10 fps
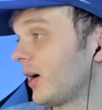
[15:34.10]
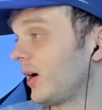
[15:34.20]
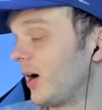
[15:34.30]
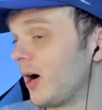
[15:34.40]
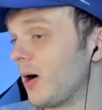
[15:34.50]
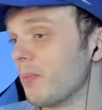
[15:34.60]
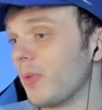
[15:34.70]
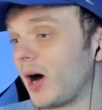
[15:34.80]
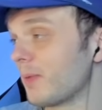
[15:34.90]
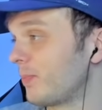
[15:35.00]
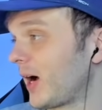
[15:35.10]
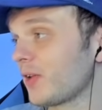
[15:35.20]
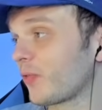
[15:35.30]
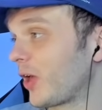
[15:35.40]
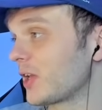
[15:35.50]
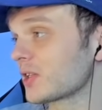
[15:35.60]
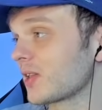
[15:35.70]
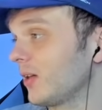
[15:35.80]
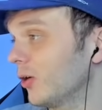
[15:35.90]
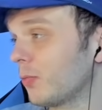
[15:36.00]
um, I buy things
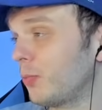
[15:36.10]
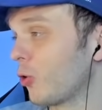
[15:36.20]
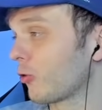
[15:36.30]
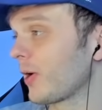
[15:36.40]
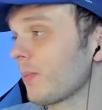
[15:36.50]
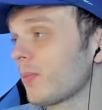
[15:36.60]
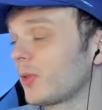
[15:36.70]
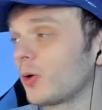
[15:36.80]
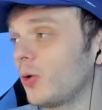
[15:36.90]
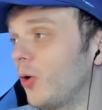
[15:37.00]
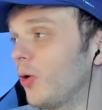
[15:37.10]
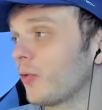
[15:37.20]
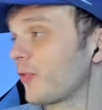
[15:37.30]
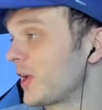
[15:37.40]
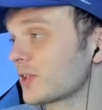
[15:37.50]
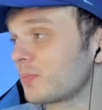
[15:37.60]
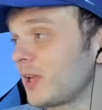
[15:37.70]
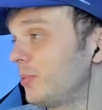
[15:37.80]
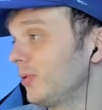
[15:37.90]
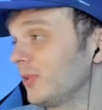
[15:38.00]
that look boring or things
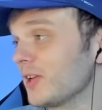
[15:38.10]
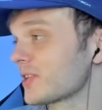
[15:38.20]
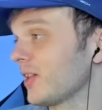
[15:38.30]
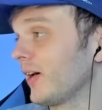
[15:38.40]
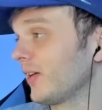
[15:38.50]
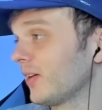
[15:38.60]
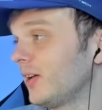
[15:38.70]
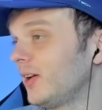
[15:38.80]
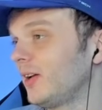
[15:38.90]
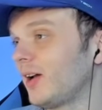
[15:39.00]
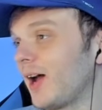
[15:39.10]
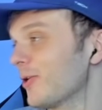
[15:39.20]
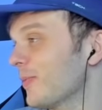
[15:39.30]
people dislike. Yeah. I don't